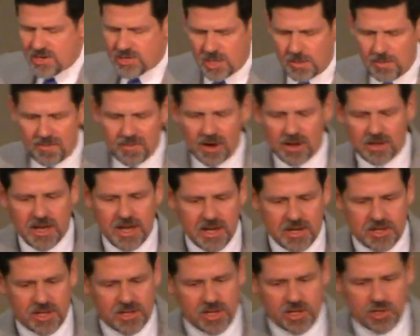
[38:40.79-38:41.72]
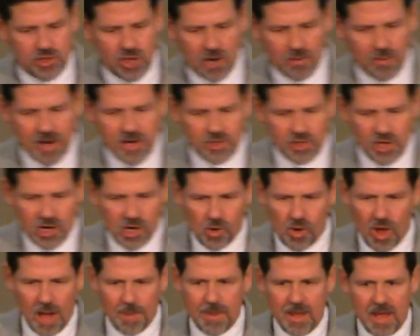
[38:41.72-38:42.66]
Some of our kids in this generation
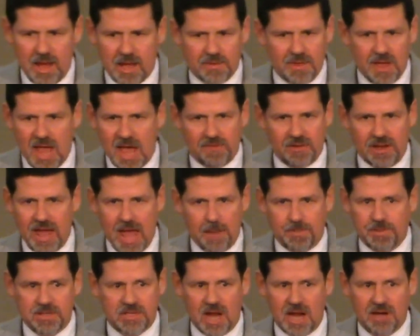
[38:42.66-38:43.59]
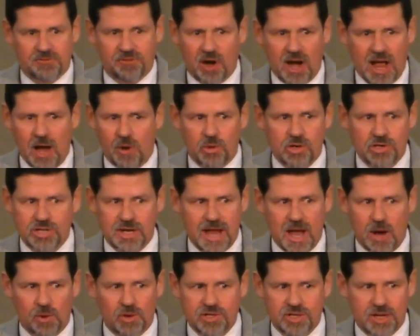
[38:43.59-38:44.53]
grow up and they have an appetite for hours
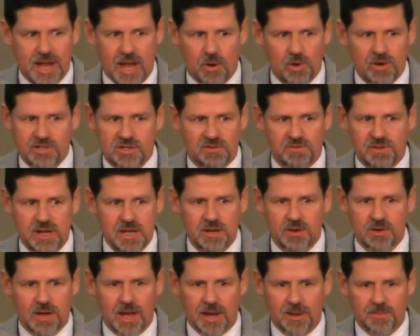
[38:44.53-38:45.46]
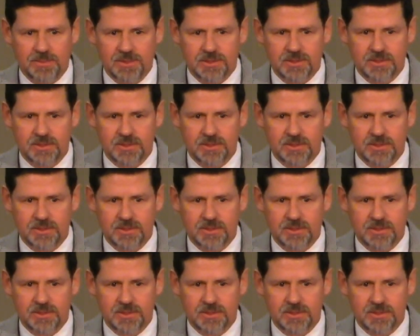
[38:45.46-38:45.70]
and hours and hours of video games.